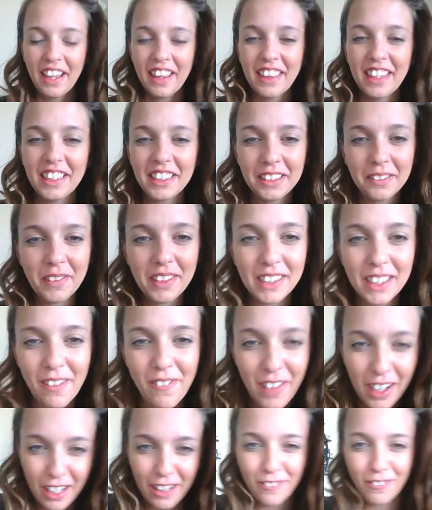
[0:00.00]
this was the
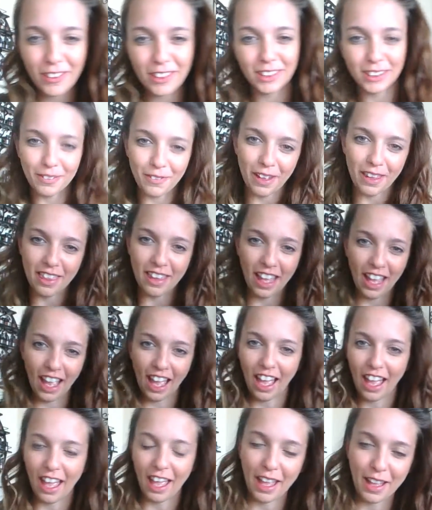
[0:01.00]
very first one that
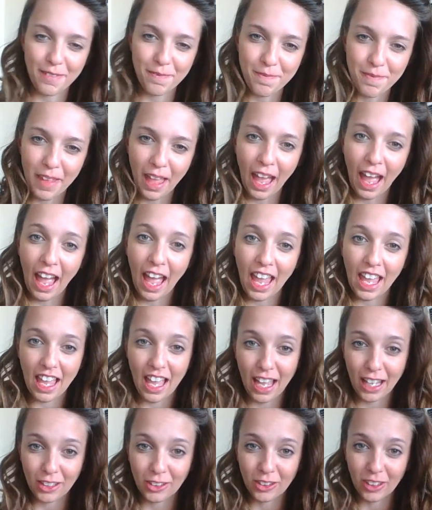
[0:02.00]
I
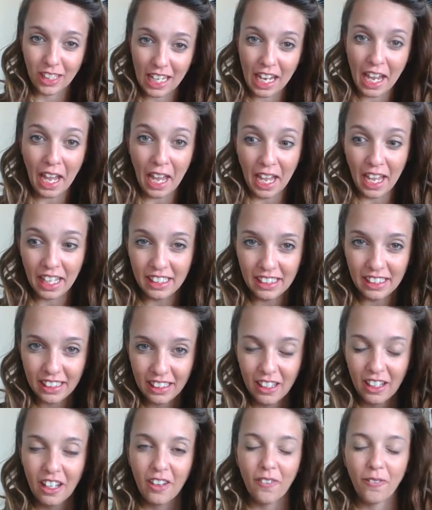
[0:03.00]
actually had
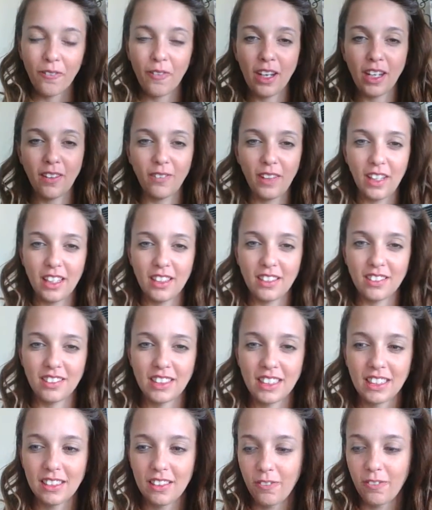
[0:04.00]
when it
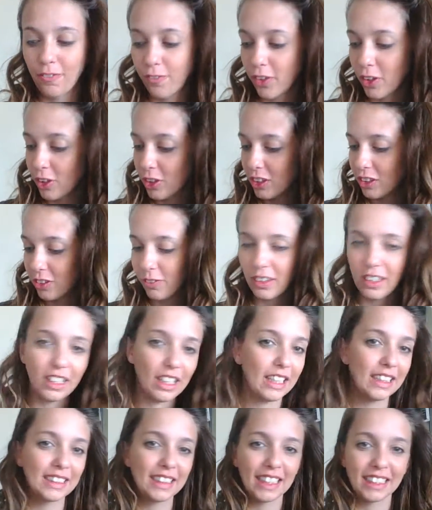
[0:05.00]
was first
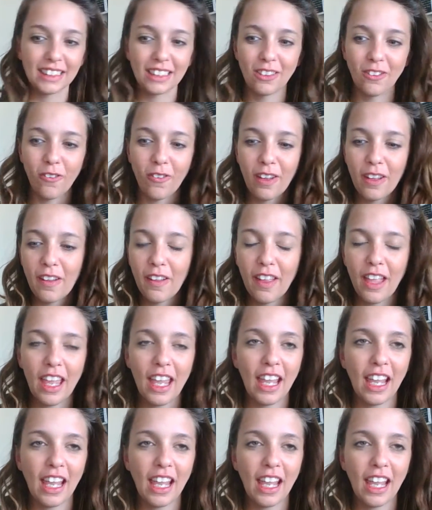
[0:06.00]
released as an oil.